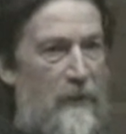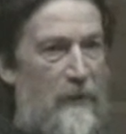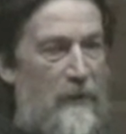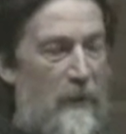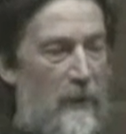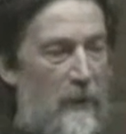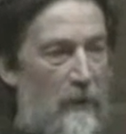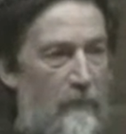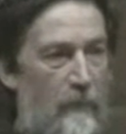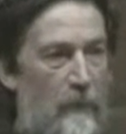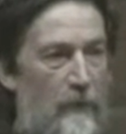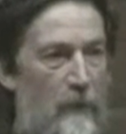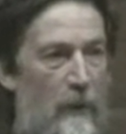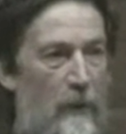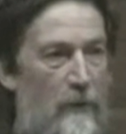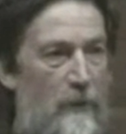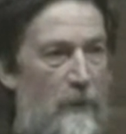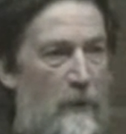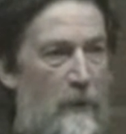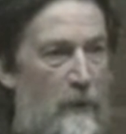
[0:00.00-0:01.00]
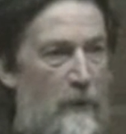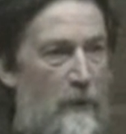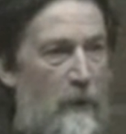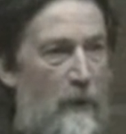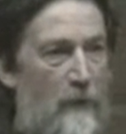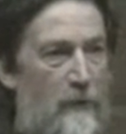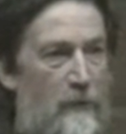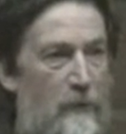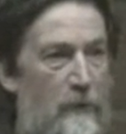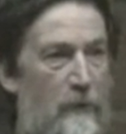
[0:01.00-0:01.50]
detail of what goes on
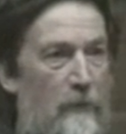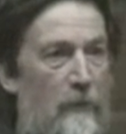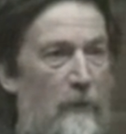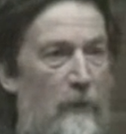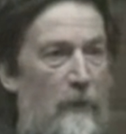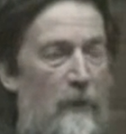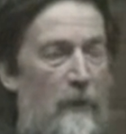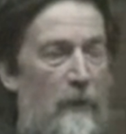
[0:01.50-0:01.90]
in the ocean.